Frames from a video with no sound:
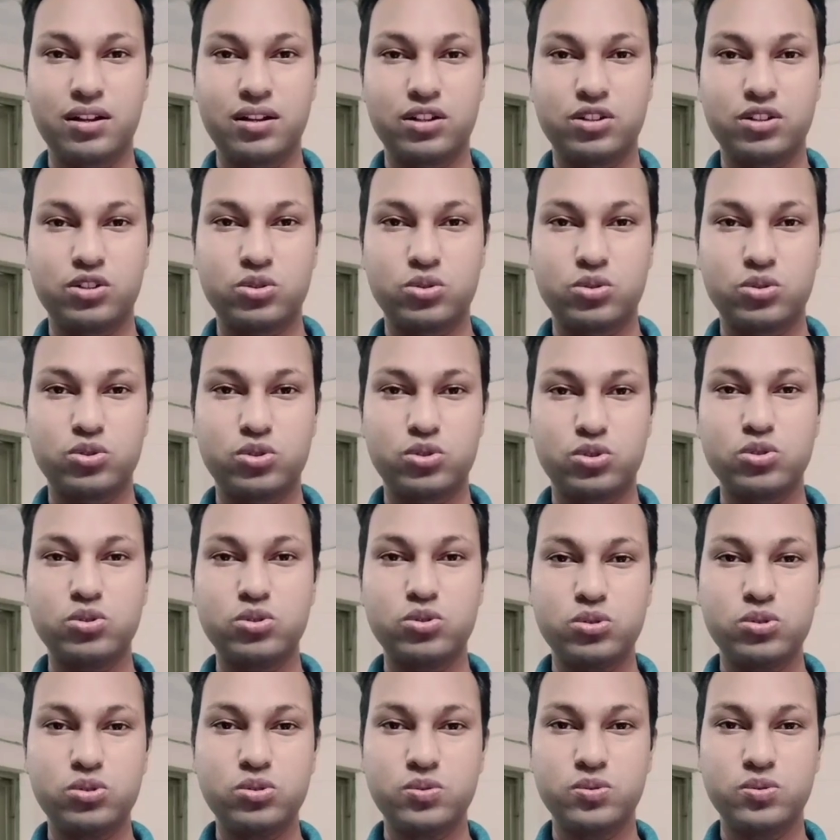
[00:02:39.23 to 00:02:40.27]
to
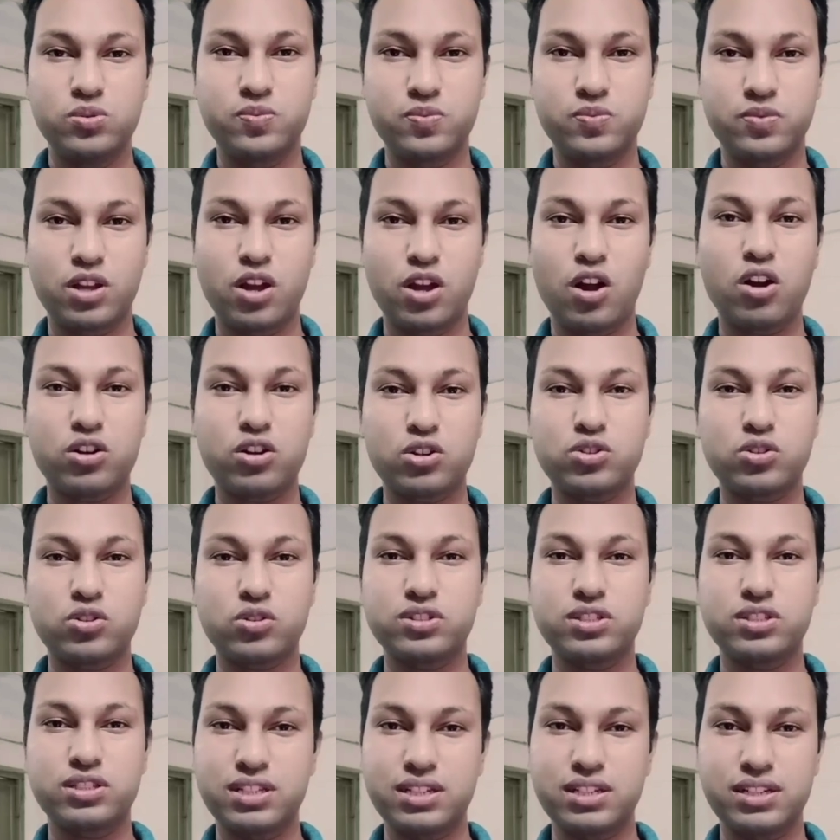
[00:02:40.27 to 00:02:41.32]
do
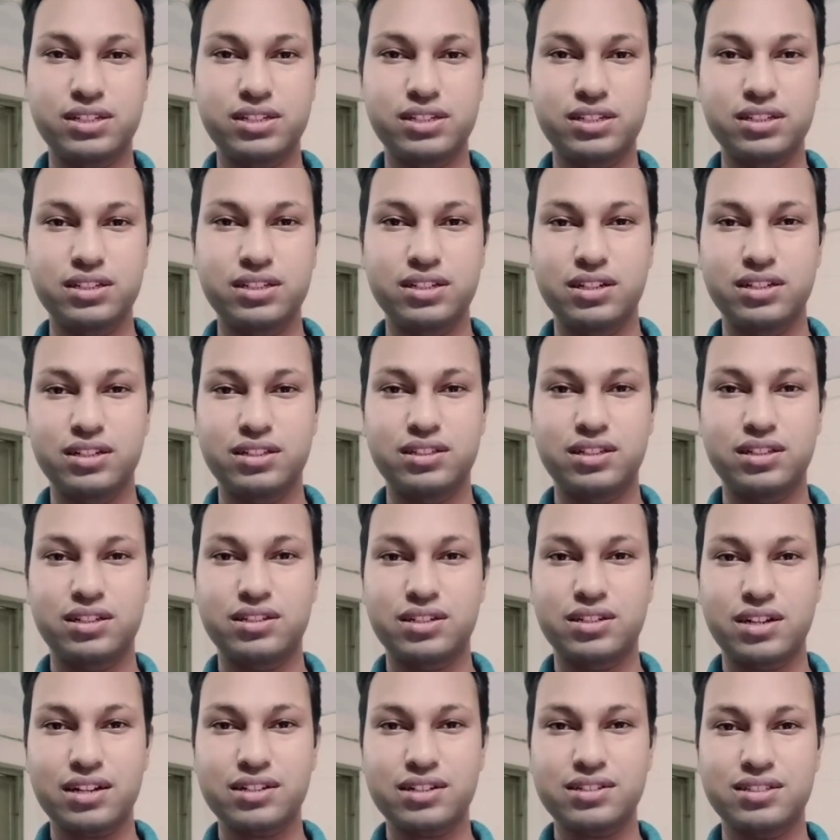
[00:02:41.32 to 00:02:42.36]
ototoxicity, the
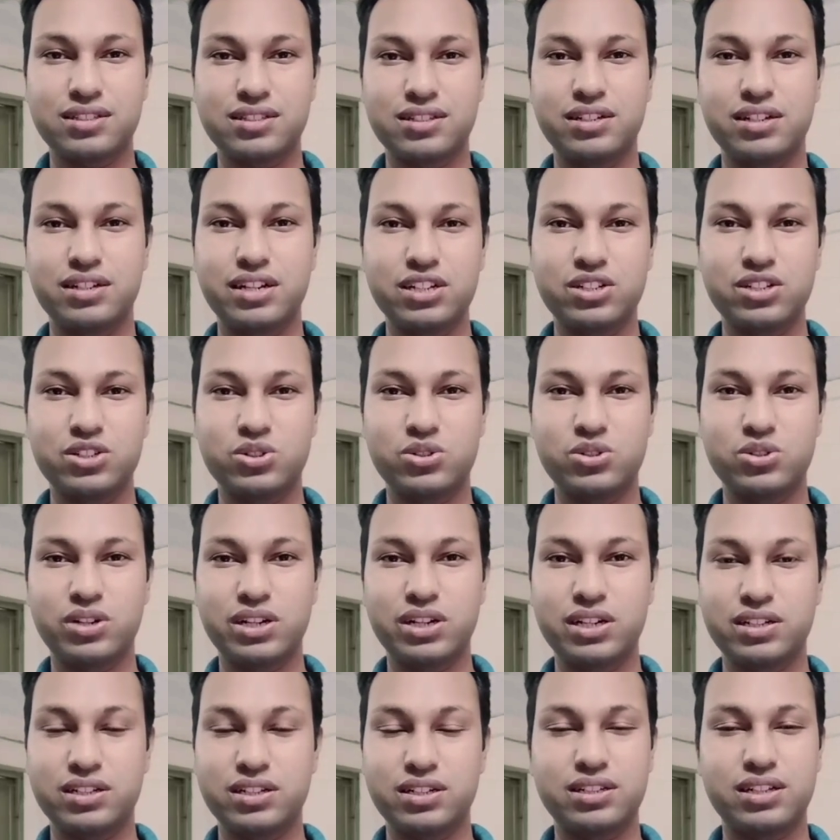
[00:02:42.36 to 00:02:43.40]
drugs need to
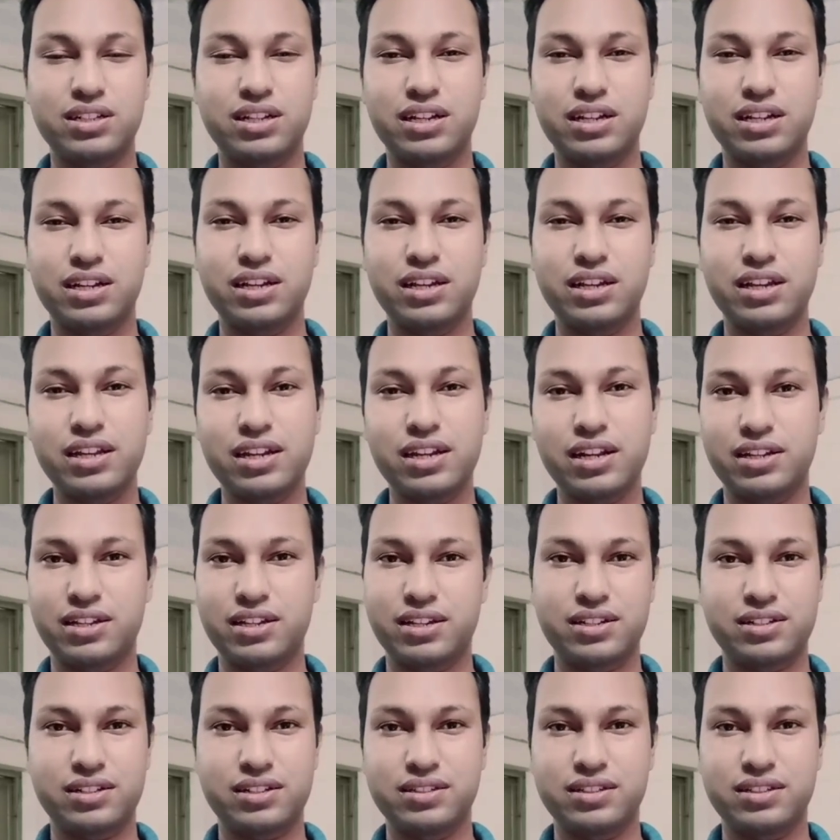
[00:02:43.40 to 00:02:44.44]
enter the inner ear.